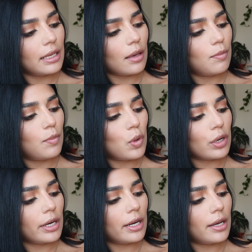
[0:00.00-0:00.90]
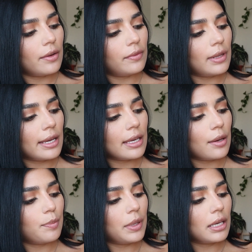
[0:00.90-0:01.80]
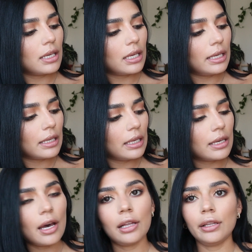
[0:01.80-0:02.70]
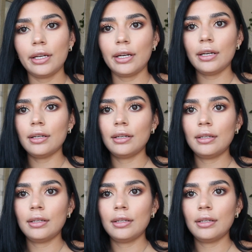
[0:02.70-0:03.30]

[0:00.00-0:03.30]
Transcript: think more of like a pinky color.